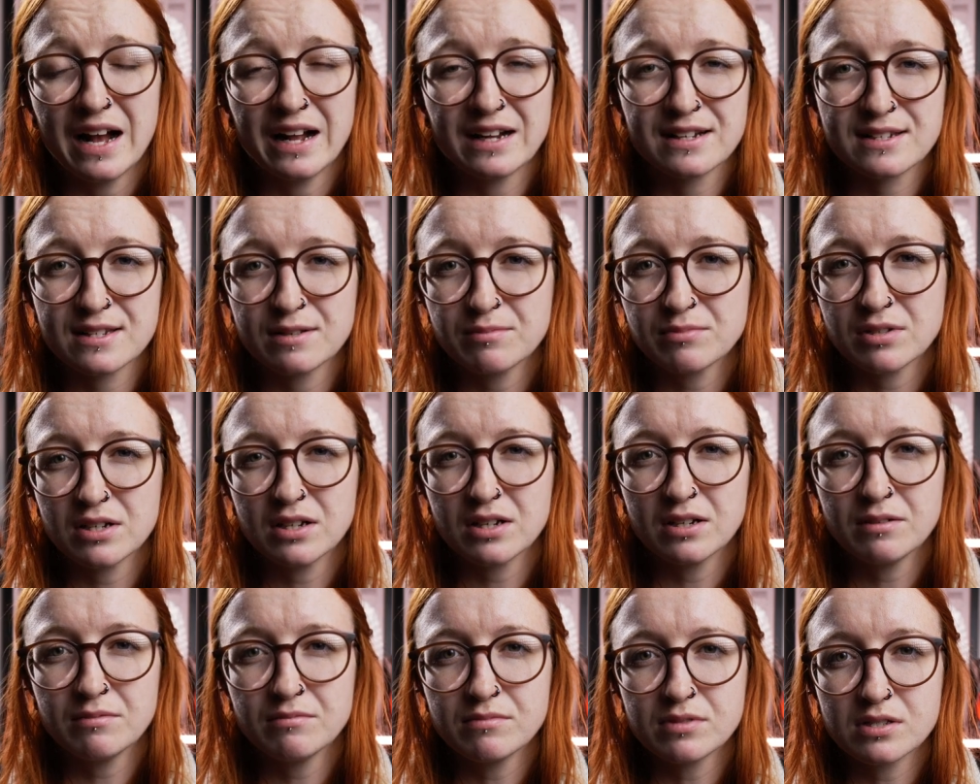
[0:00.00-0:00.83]
And
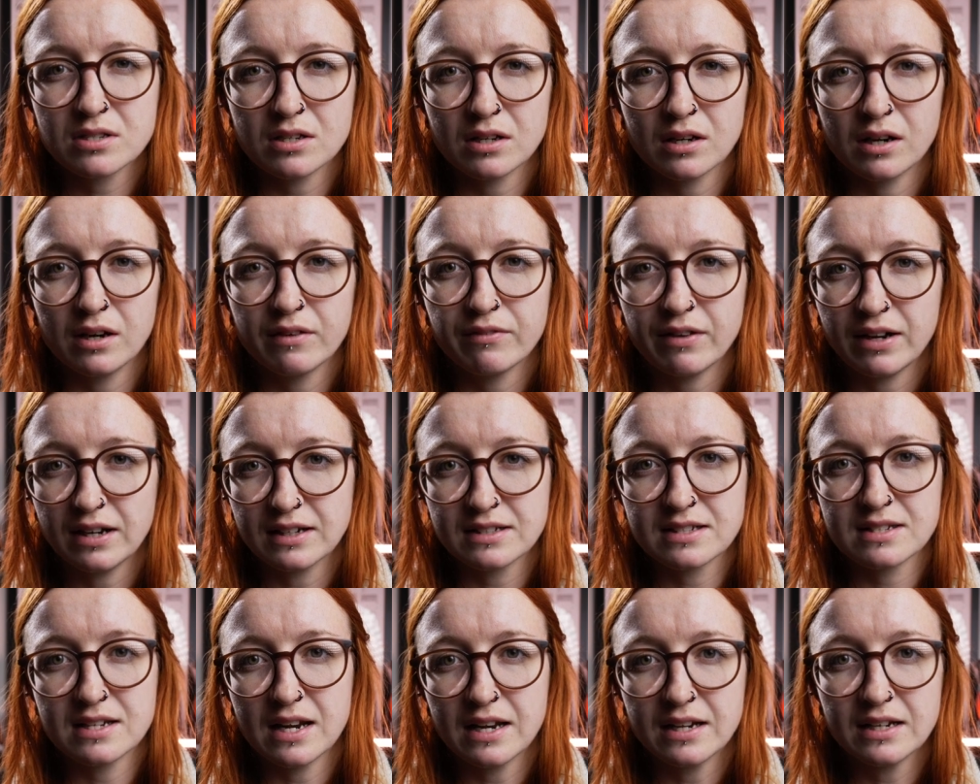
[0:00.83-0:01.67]
sometimes I've
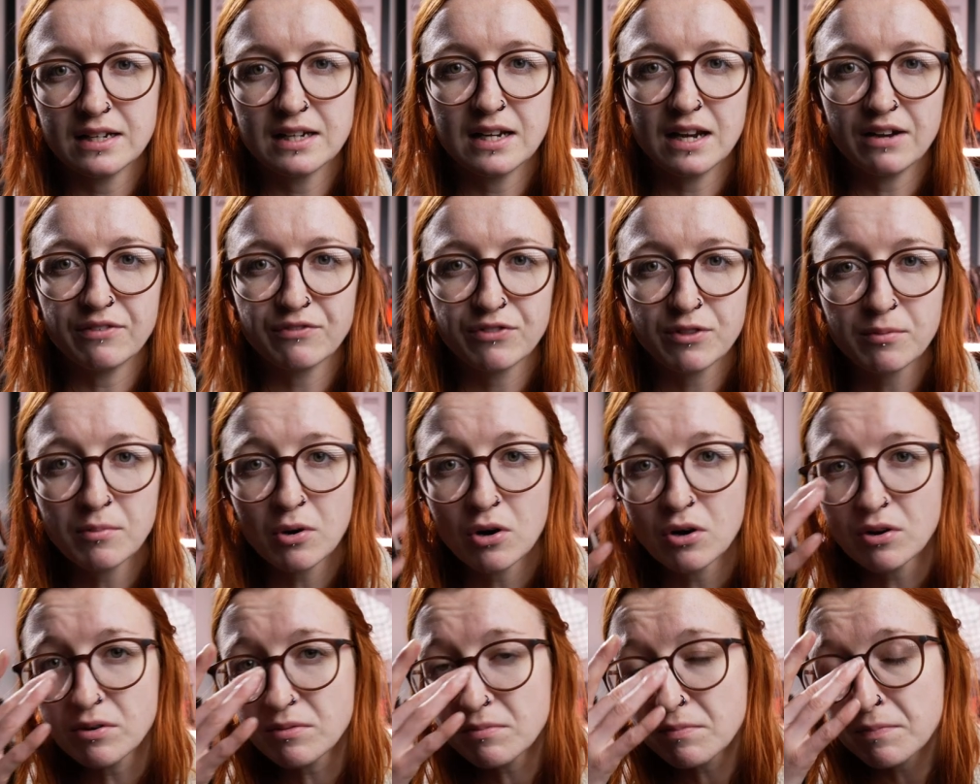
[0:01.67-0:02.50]
accidentally left them
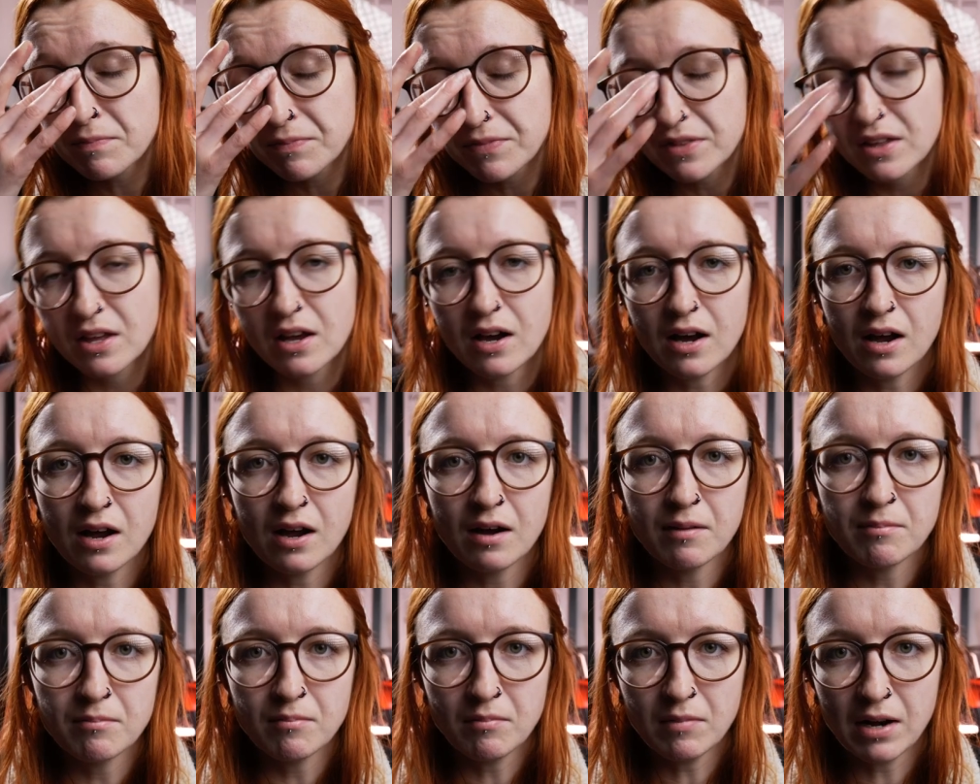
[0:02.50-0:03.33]
on
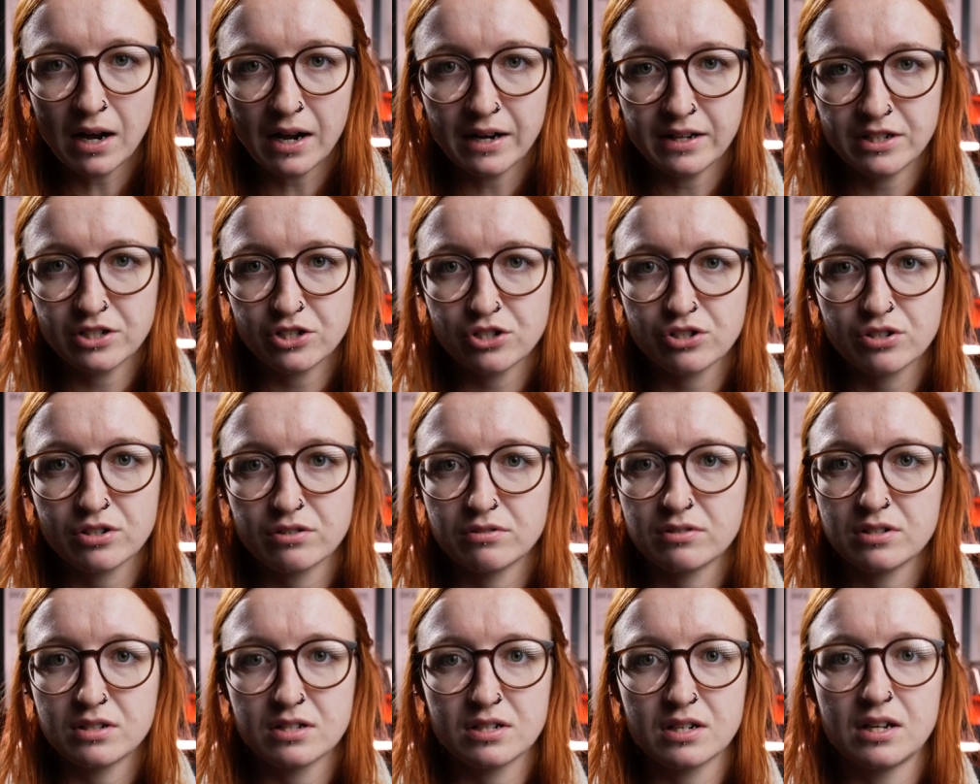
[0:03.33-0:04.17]
um, and it just
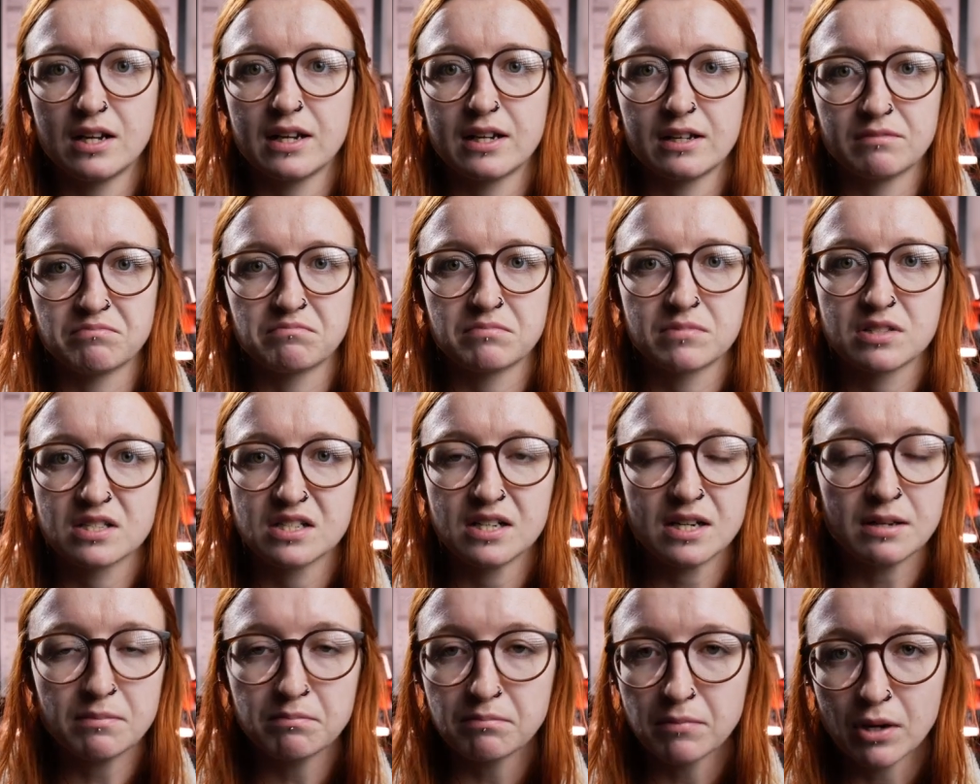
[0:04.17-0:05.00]
goes into like a
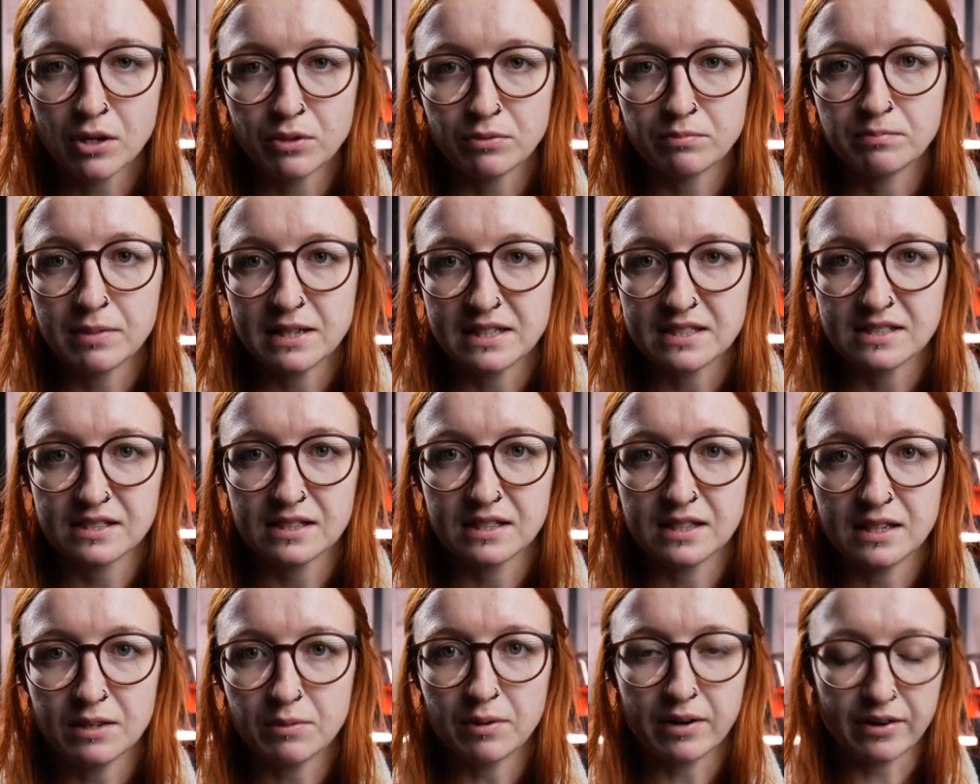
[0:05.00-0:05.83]
sleep mode
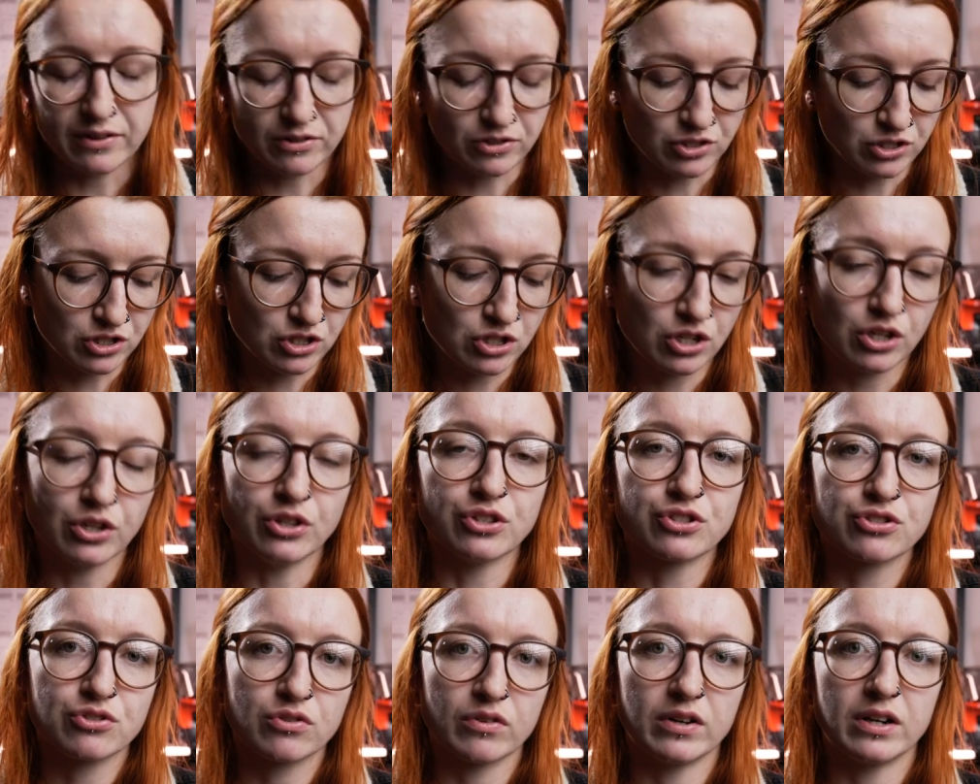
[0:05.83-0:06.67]
basically, where it'll just turn
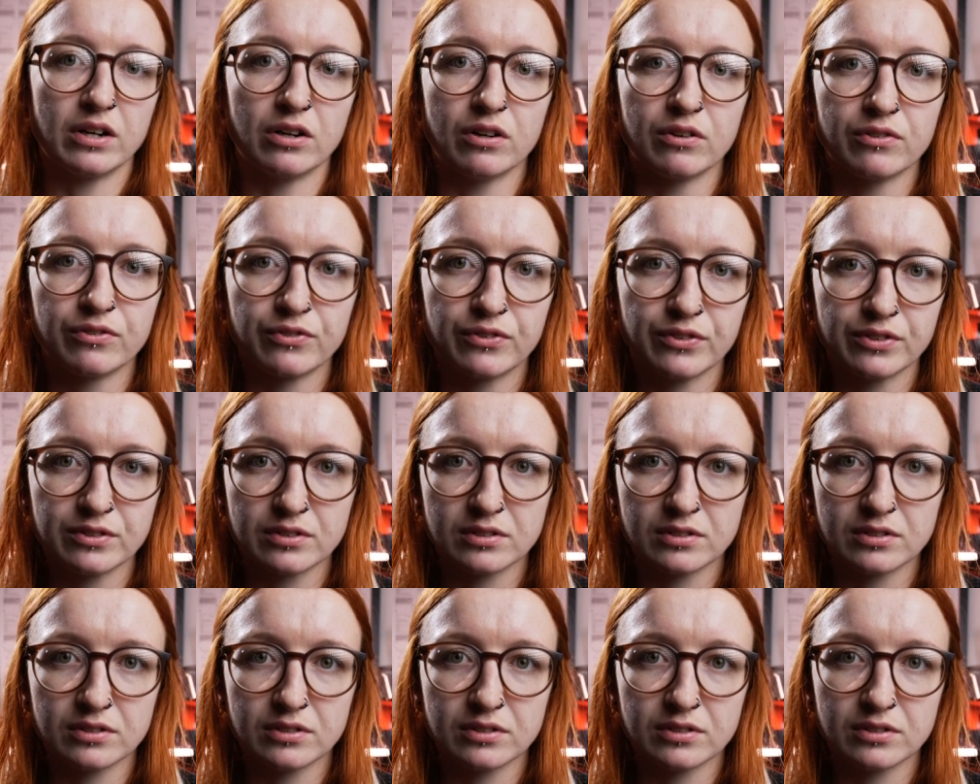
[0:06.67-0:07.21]
the screen off.